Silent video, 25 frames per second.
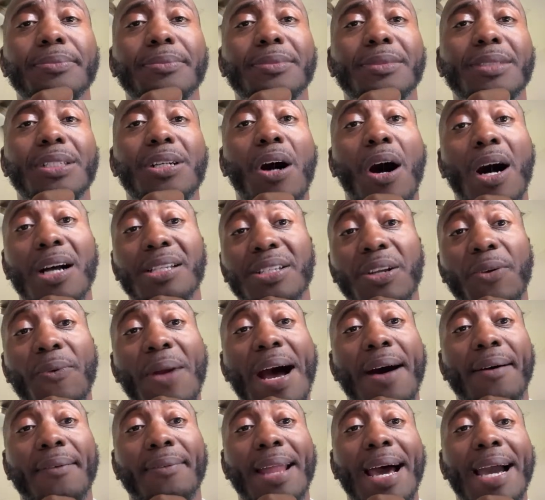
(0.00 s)
cost
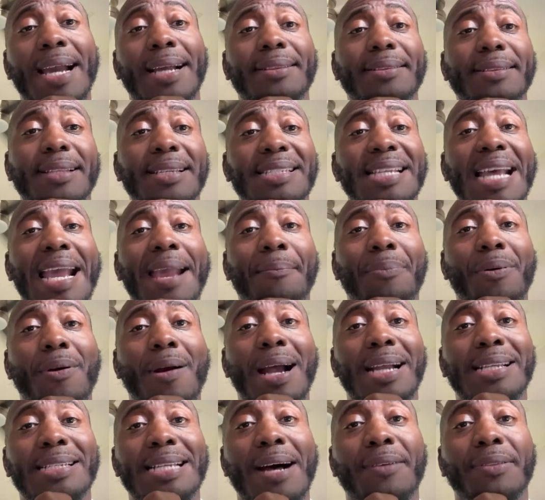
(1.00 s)
around like the same
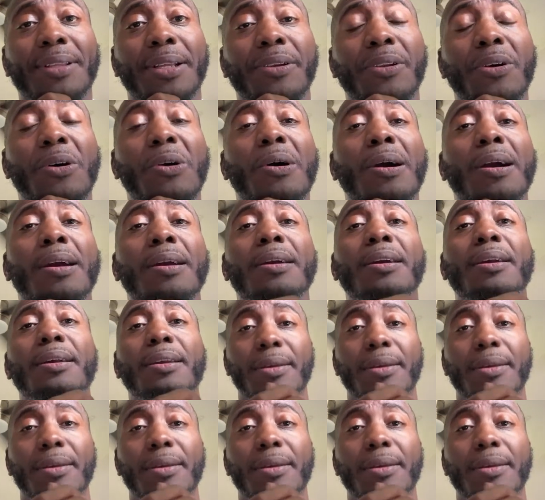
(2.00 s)
price out the door.